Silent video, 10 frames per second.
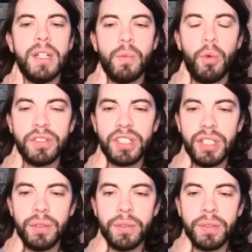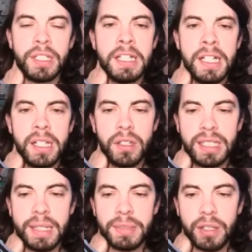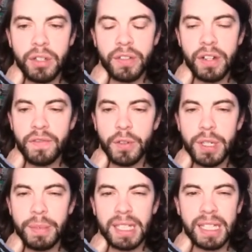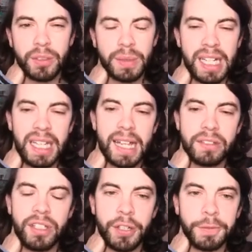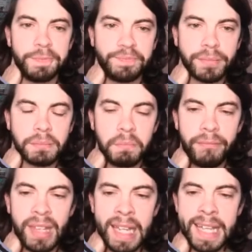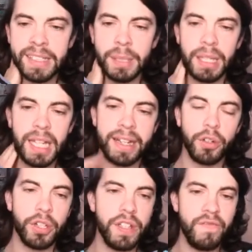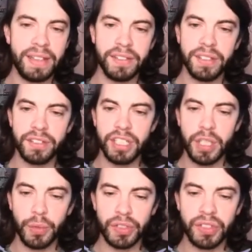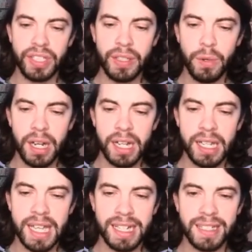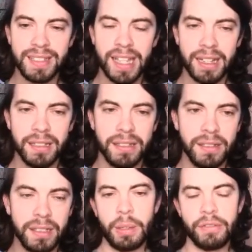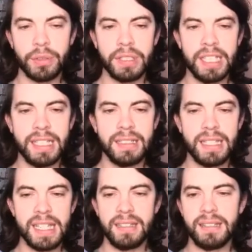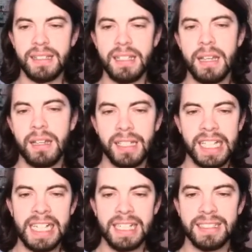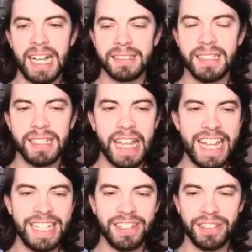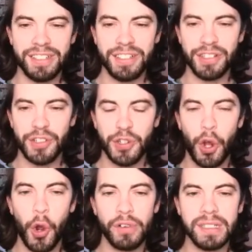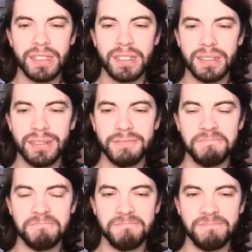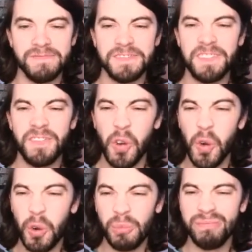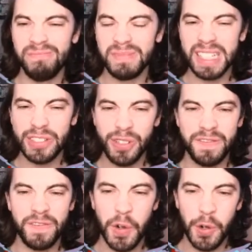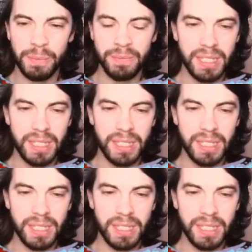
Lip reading: want to use. The other teams I could have gone for would have been like someone like Lazio, Inter Milan or Juventus, and you will see why in a second. Everyone, this is the tactic in its current form. Let's call it form.